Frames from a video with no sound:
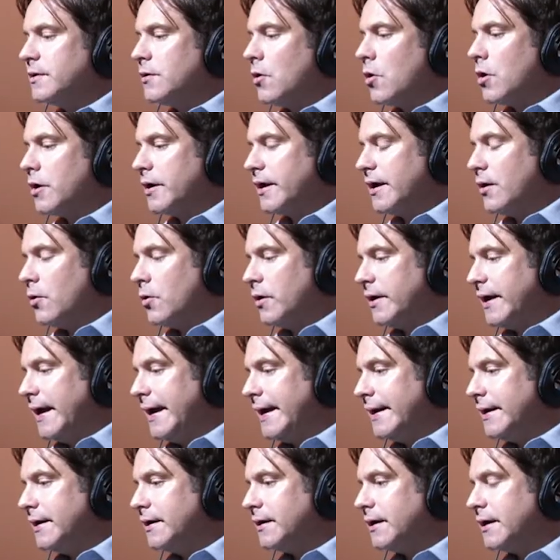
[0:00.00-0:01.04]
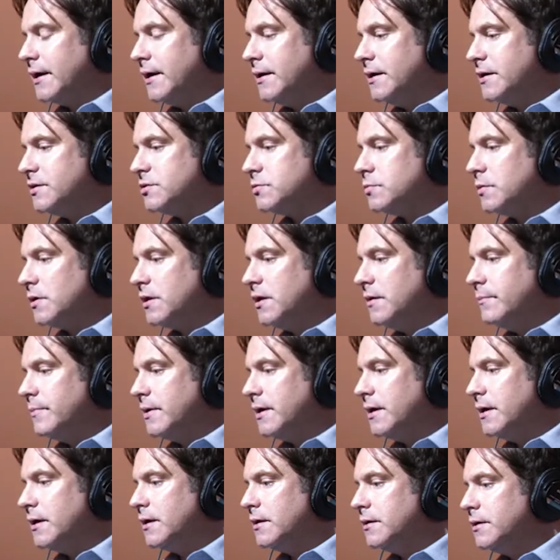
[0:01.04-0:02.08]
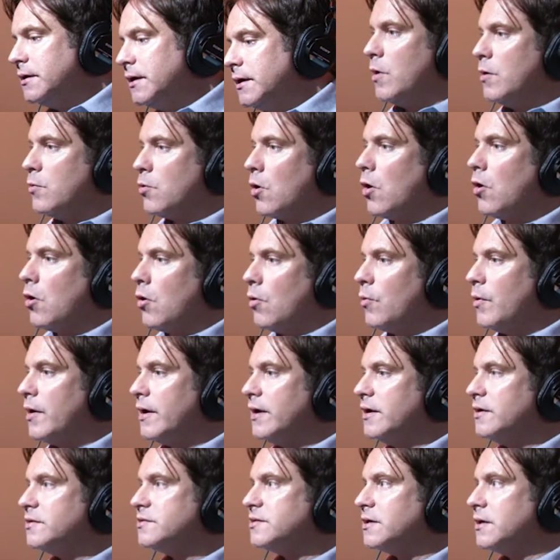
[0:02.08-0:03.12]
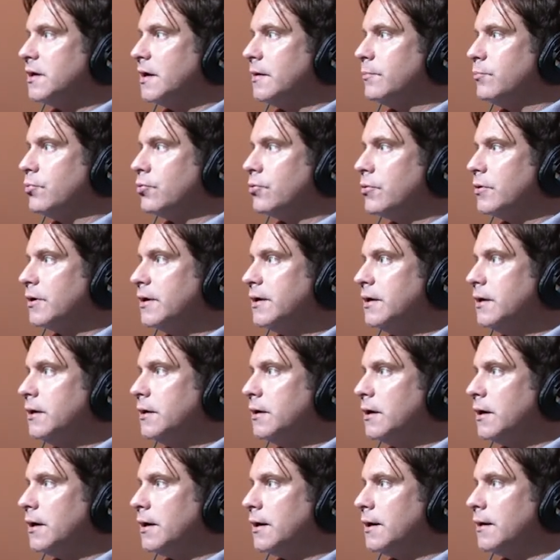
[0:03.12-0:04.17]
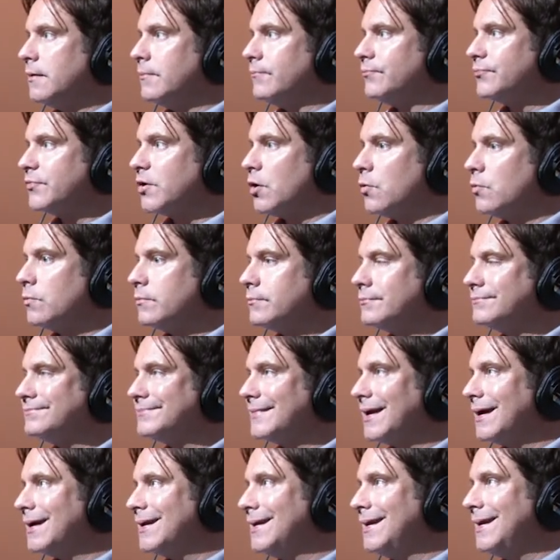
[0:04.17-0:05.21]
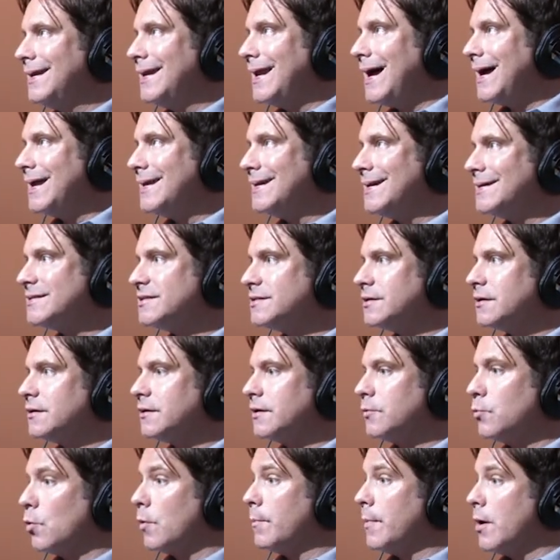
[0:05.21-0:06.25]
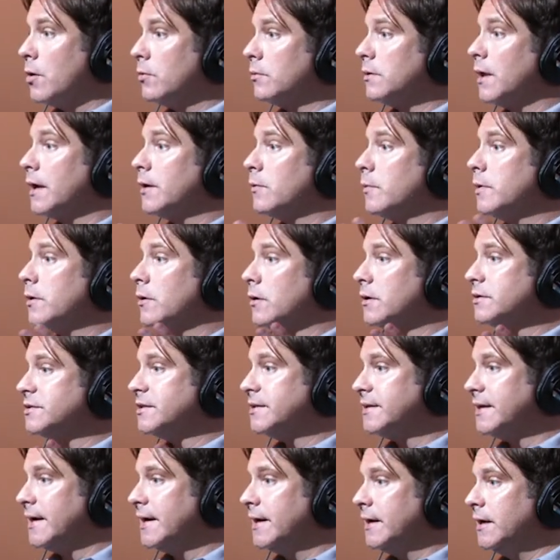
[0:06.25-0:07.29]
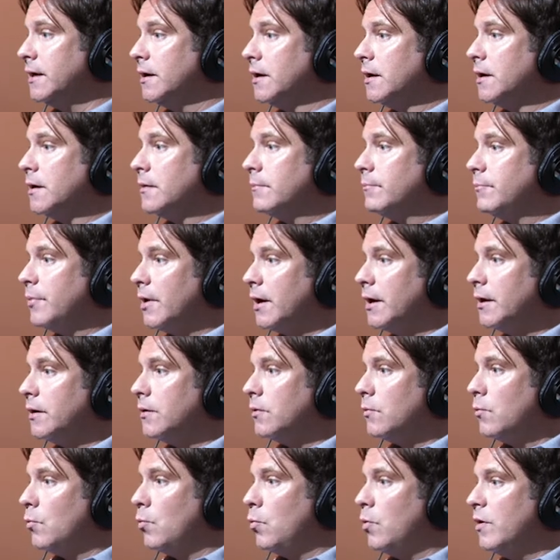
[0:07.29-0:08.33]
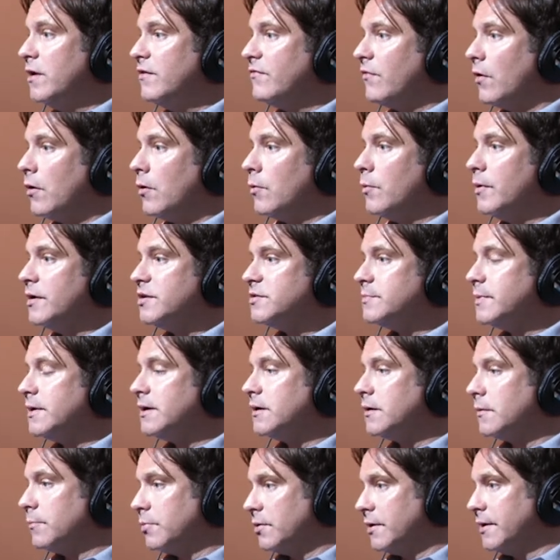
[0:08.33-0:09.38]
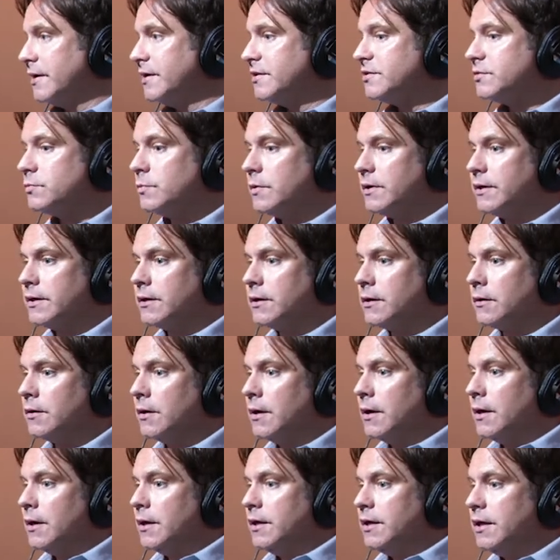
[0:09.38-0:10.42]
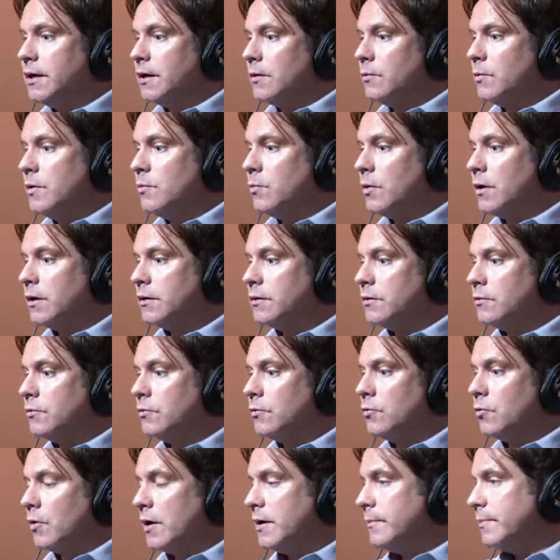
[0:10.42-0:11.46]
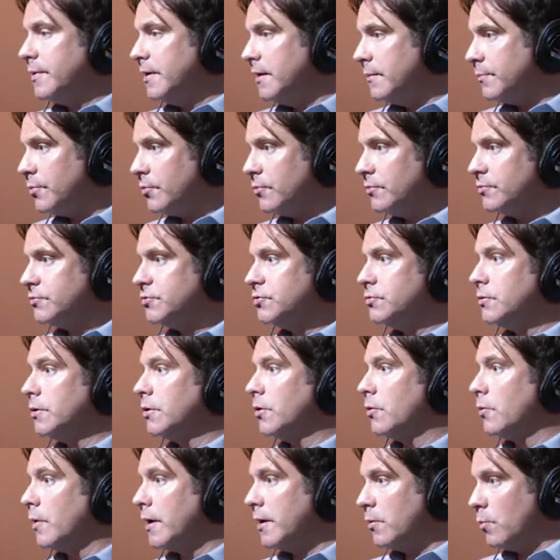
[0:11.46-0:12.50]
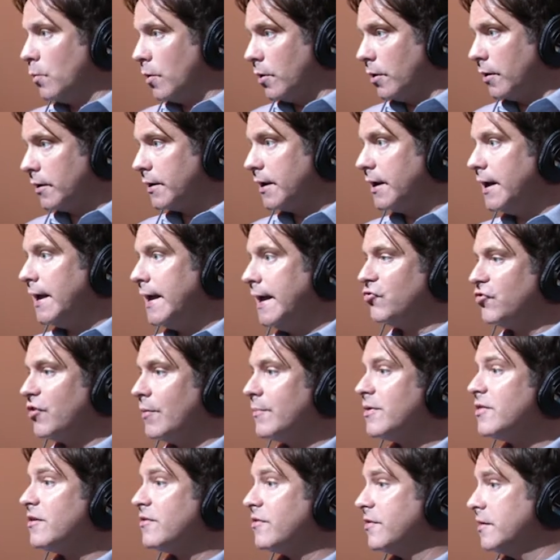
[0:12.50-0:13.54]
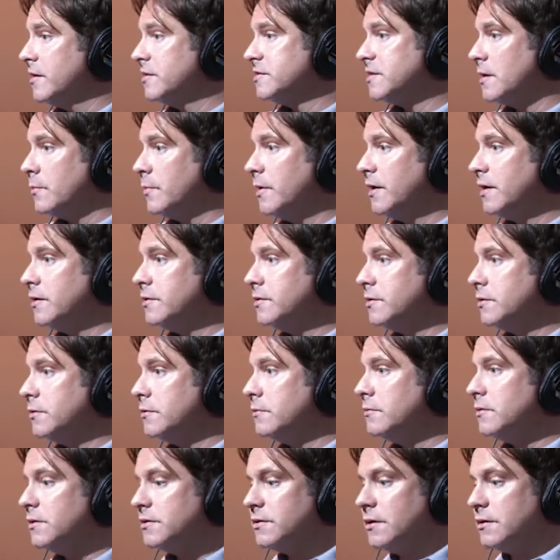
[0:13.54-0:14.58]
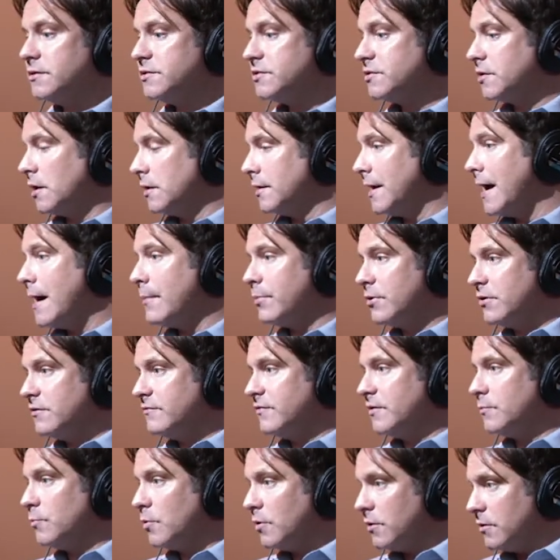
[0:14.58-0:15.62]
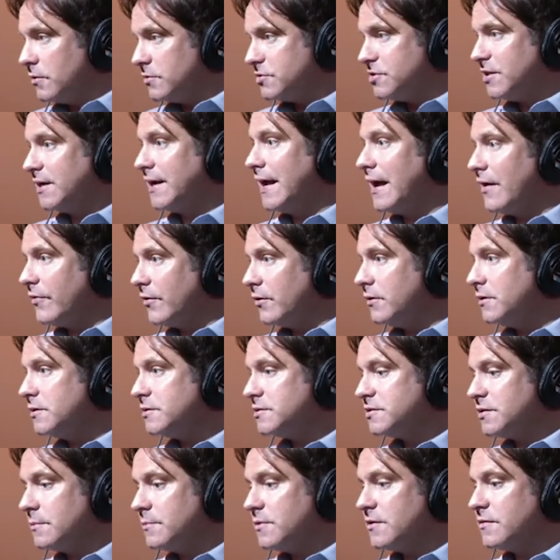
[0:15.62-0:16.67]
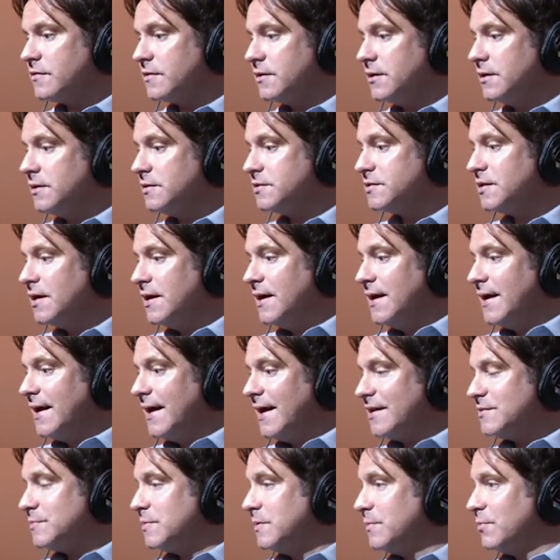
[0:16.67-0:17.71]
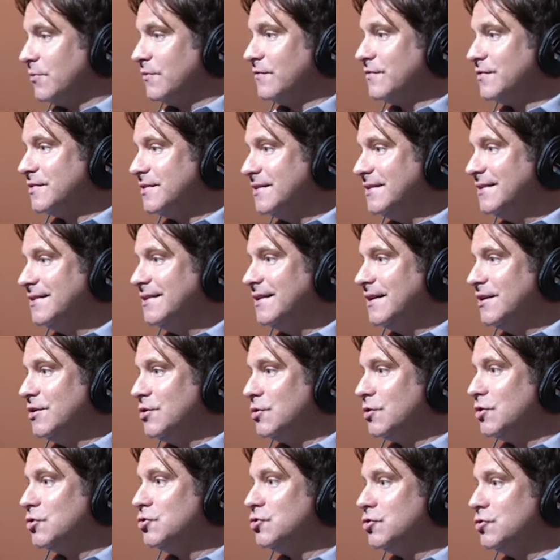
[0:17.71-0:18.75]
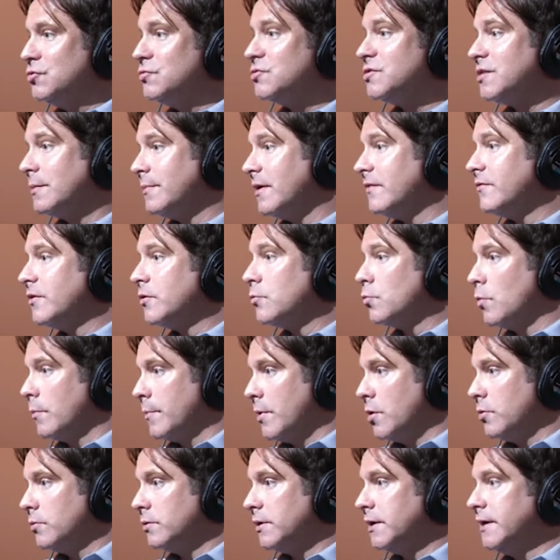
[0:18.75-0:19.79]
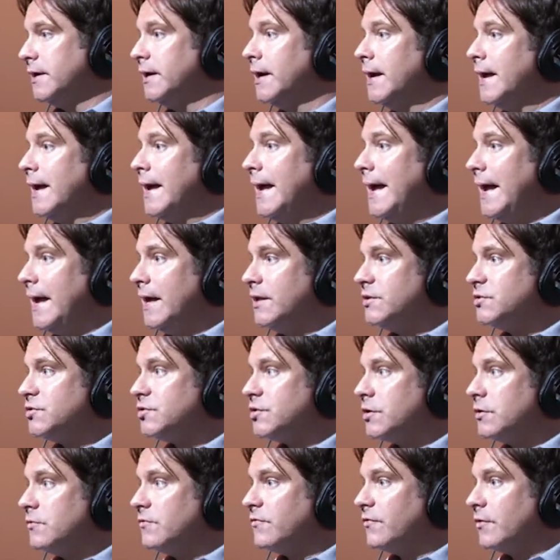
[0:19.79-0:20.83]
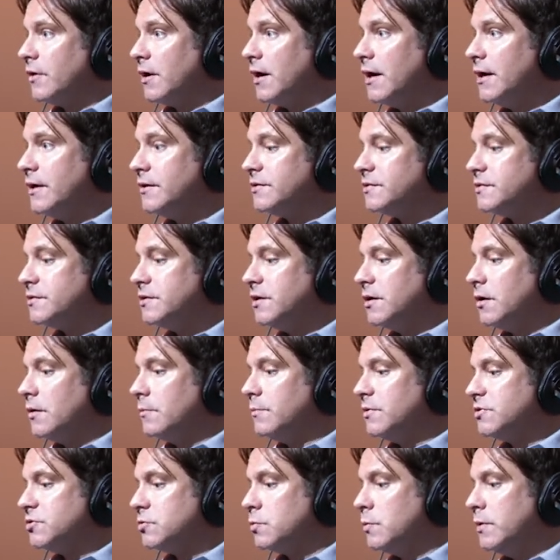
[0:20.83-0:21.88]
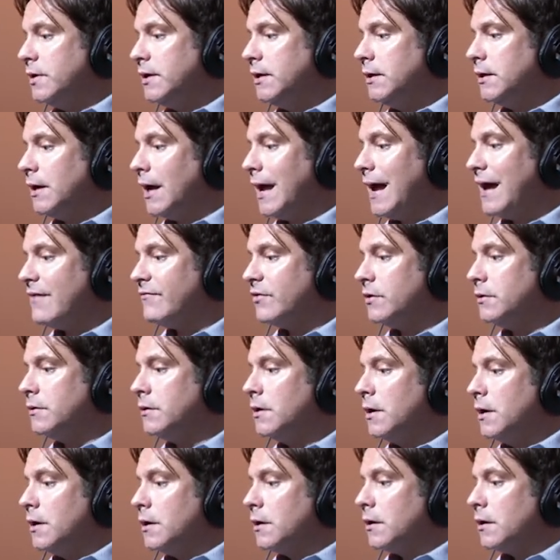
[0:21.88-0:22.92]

been org- organic, and it's really been. We were always in a pretty um, not necessarily remote like we are today, but we've always been in a place where, you know, we want great people doing great work. Some of the things that we can do, it, it's collaborative and we're together. And some of the things, as people have seen, you can do some of it remotely. Right, right. And so for us, you know, between having